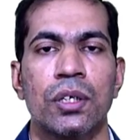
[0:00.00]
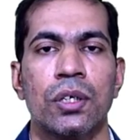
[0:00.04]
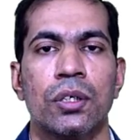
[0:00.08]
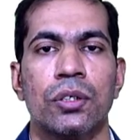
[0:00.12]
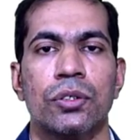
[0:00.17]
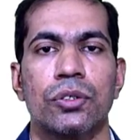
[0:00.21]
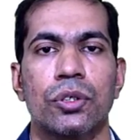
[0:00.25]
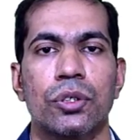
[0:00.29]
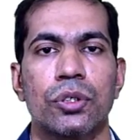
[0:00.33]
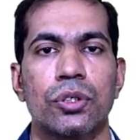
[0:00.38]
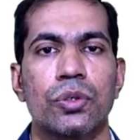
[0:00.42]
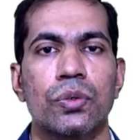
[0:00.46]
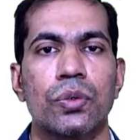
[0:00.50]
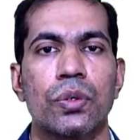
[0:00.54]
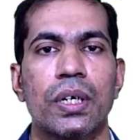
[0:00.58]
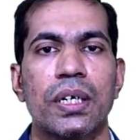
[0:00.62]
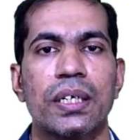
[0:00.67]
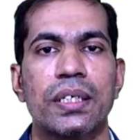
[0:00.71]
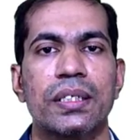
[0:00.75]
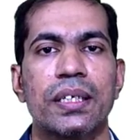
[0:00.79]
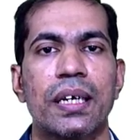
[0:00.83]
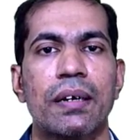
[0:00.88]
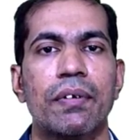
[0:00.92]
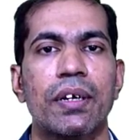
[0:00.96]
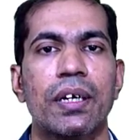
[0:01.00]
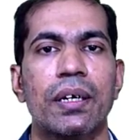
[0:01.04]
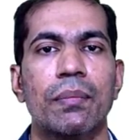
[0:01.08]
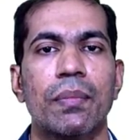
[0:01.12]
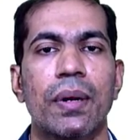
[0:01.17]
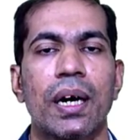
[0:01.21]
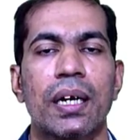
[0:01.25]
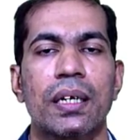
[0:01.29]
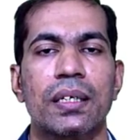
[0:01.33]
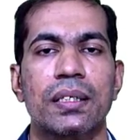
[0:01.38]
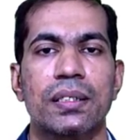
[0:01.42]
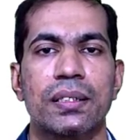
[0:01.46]
So students having
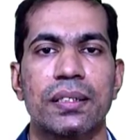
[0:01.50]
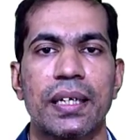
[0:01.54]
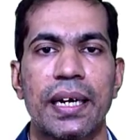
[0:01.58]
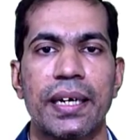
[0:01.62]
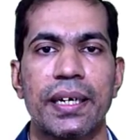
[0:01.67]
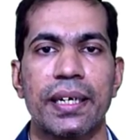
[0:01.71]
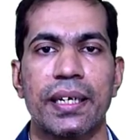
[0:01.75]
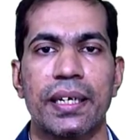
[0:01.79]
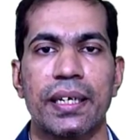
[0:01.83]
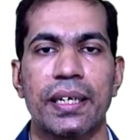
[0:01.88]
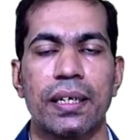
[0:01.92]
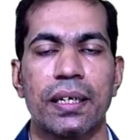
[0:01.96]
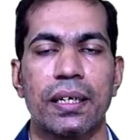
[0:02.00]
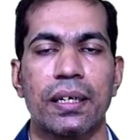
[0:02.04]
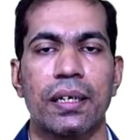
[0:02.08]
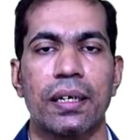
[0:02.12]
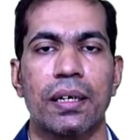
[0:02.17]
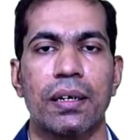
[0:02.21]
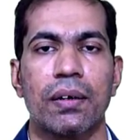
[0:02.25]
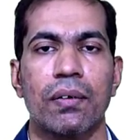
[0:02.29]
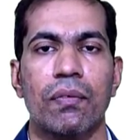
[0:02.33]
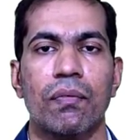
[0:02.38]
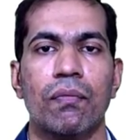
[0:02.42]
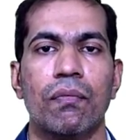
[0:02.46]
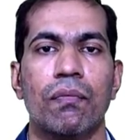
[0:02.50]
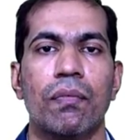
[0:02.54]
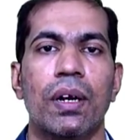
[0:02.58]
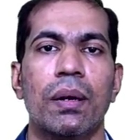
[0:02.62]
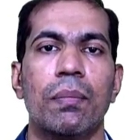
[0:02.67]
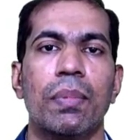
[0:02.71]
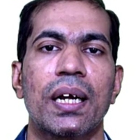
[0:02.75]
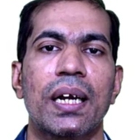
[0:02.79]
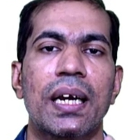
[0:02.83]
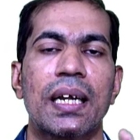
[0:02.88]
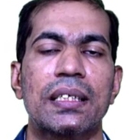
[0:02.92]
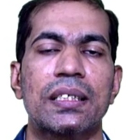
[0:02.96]
marks 90 will
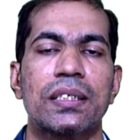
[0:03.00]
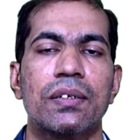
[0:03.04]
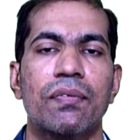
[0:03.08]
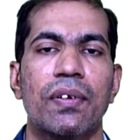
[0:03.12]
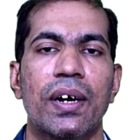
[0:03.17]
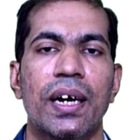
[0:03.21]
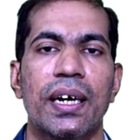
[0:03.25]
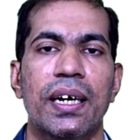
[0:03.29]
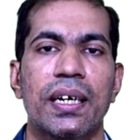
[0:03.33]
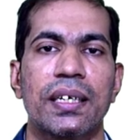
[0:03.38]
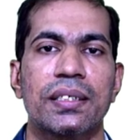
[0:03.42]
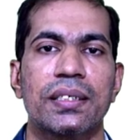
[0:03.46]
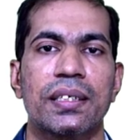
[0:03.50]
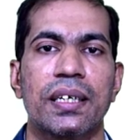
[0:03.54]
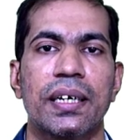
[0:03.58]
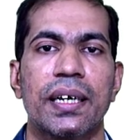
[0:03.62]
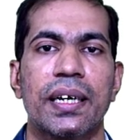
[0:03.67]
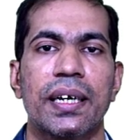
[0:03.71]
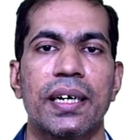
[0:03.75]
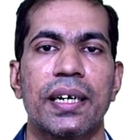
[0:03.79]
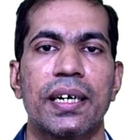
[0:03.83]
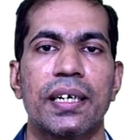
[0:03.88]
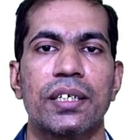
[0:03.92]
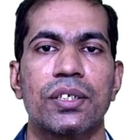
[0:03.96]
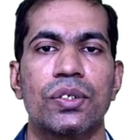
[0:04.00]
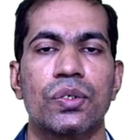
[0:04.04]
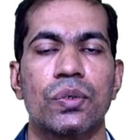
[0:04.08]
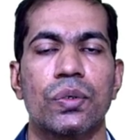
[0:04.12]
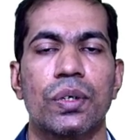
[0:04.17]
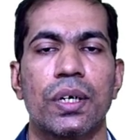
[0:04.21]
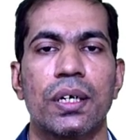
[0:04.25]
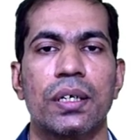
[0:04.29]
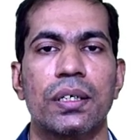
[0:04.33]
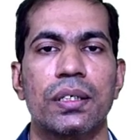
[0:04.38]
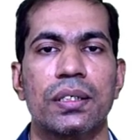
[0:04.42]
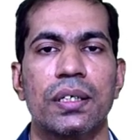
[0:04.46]
be classified as A grade
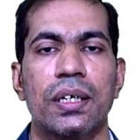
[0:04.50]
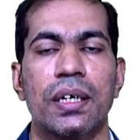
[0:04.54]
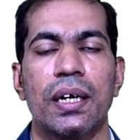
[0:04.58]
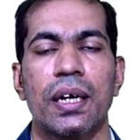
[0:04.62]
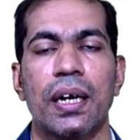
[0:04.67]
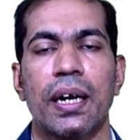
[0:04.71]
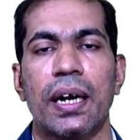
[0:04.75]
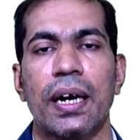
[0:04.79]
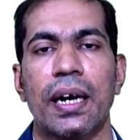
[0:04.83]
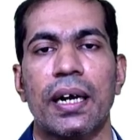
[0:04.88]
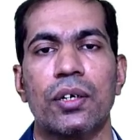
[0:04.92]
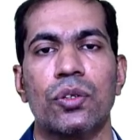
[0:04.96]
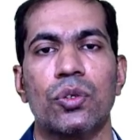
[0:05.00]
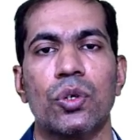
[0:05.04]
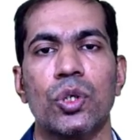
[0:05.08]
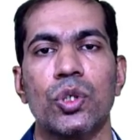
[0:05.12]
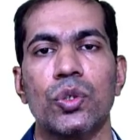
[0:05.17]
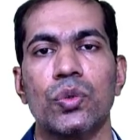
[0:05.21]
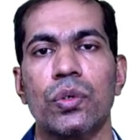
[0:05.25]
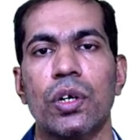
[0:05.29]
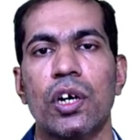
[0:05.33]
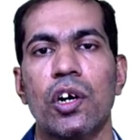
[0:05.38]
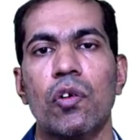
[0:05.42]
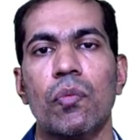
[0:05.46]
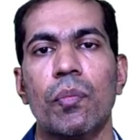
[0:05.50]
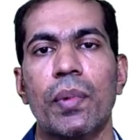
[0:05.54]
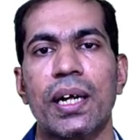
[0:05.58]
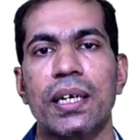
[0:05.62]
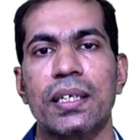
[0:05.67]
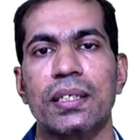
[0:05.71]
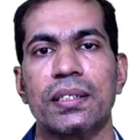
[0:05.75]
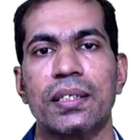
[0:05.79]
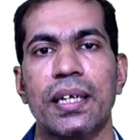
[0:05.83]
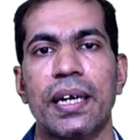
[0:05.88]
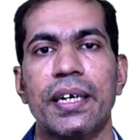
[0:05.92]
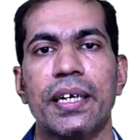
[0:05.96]
students, and those who have
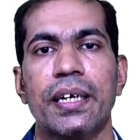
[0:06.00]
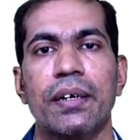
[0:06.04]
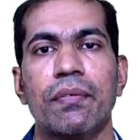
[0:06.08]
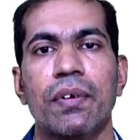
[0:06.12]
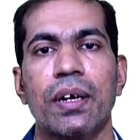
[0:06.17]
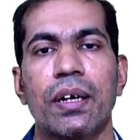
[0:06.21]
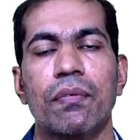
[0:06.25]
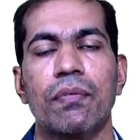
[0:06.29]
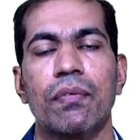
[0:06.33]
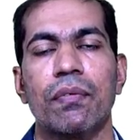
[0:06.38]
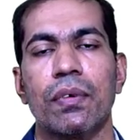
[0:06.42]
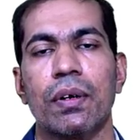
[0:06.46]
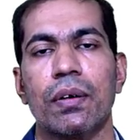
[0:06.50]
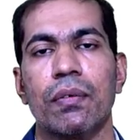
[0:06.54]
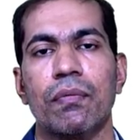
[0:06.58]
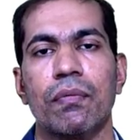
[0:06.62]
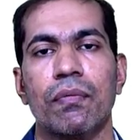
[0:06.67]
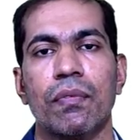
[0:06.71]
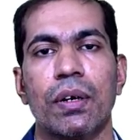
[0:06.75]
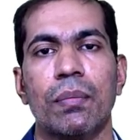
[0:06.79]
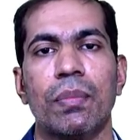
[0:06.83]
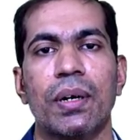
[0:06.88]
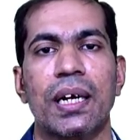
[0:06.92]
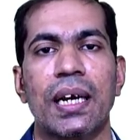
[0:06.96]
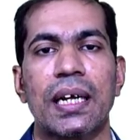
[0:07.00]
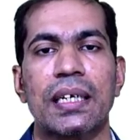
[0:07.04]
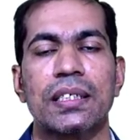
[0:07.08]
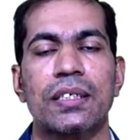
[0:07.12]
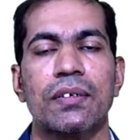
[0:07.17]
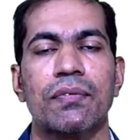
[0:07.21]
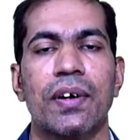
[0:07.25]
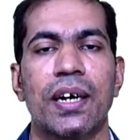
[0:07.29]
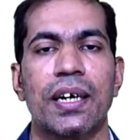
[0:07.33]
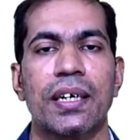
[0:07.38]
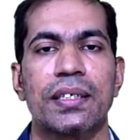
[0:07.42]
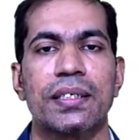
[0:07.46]
marks 91 will be
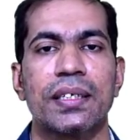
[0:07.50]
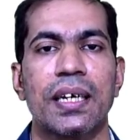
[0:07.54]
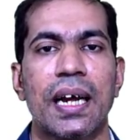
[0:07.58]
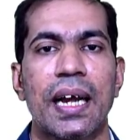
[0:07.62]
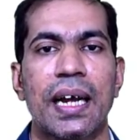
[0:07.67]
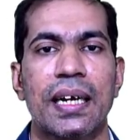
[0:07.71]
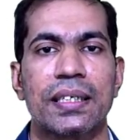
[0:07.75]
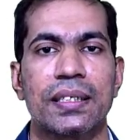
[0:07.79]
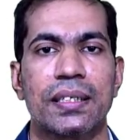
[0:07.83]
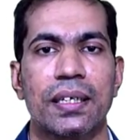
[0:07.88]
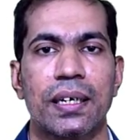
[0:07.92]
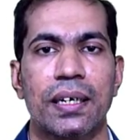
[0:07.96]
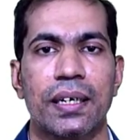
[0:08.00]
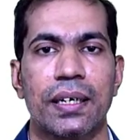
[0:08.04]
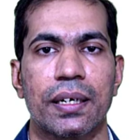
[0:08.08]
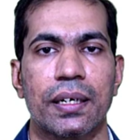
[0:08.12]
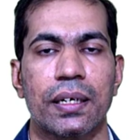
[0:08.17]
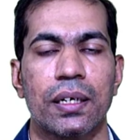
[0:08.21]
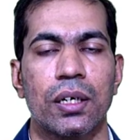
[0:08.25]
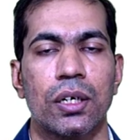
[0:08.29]
classified as excellent.